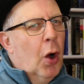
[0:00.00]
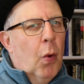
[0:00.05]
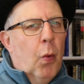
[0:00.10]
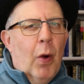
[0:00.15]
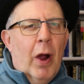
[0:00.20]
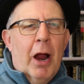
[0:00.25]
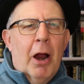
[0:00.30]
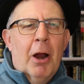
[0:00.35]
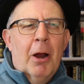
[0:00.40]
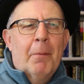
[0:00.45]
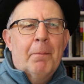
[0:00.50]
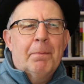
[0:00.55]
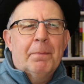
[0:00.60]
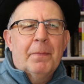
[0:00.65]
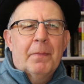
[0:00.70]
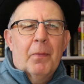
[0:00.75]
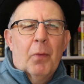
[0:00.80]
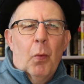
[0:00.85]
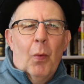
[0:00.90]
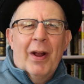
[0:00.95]
where
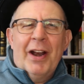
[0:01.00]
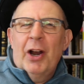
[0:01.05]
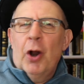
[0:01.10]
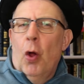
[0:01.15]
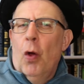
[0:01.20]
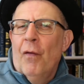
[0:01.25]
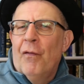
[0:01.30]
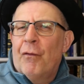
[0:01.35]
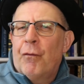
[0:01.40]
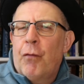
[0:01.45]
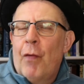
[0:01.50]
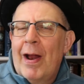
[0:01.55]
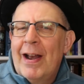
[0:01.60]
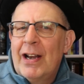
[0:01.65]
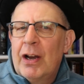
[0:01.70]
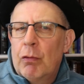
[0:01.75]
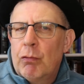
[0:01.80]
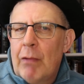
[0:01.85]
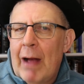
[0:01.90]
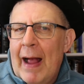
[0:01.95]
when an old
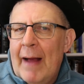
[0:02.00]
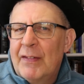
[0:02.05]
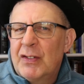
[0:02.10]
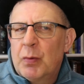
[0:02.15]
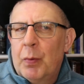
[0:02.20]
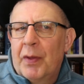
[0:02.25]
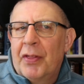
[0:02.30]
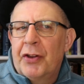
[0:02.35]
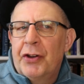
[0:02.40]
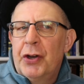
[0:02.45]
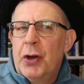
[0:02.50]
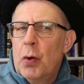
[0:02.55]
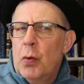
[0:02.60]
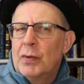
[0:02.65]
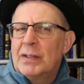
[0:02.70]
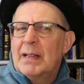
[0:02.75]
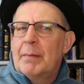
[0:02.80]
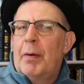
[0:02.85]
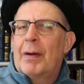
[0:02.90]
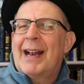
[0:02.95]
friend arrives with
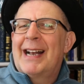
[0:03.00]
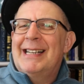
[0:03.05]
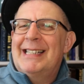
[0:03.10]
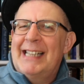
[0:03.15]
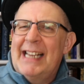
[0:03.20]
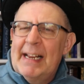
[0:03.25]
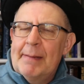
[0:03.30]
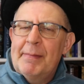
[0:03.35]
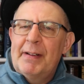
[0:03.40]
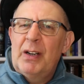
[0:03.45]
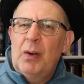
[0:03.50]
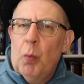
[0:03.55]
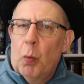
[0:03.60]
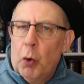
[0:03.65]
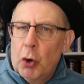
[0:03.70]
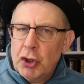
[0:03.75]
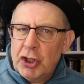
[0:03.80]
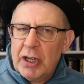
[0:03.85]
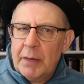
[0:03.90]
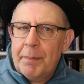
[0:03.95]
news about a
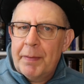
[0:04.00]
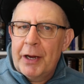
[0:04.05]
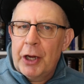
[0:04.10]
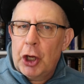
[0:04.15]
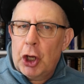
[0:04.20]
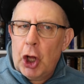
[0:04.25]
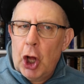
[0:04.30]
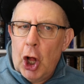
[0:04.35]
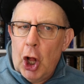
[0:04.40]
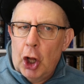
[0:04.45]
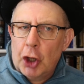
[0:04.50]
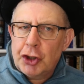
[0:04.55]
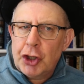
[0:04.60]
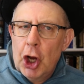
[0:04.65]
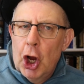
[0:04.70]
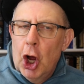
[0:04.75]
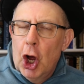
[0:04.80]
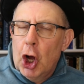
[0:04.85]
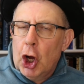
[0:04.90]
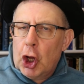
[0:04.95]
demon-worshipping cult